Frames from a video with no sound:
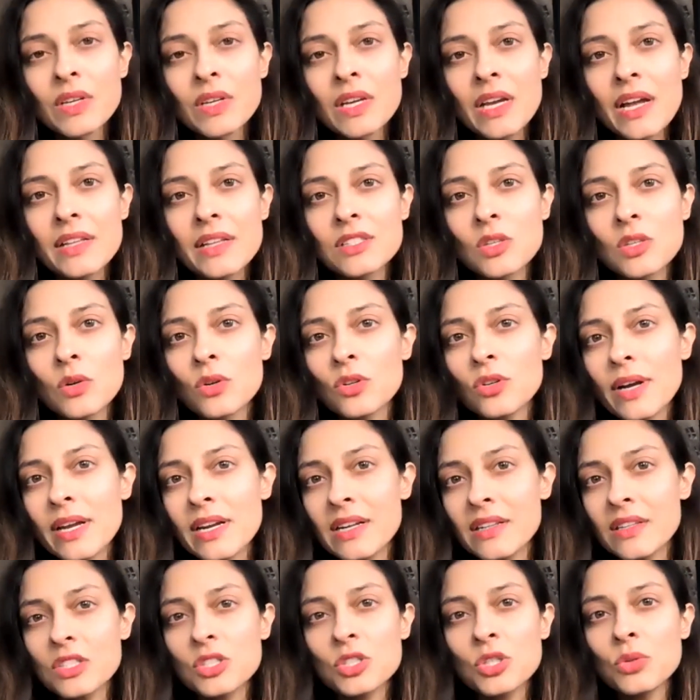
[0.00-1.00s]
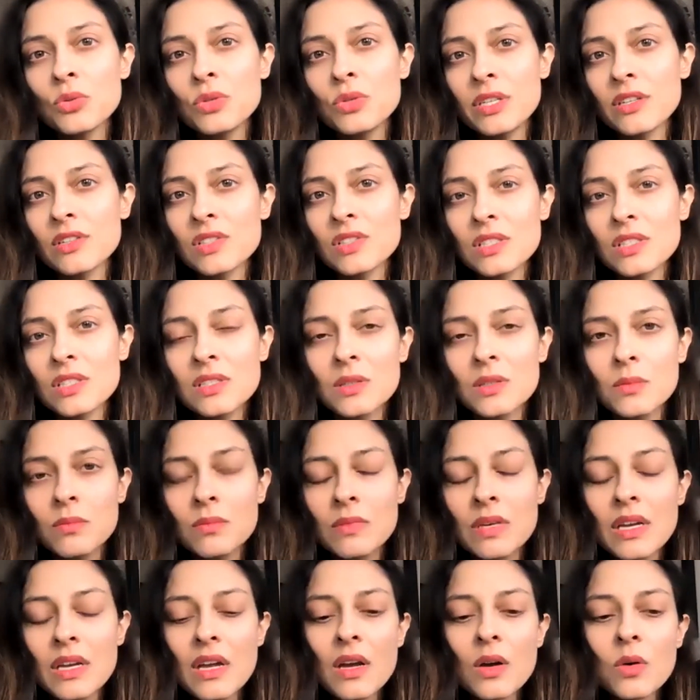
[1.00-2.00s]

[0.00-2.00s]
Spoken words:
And so it created this two-tier system,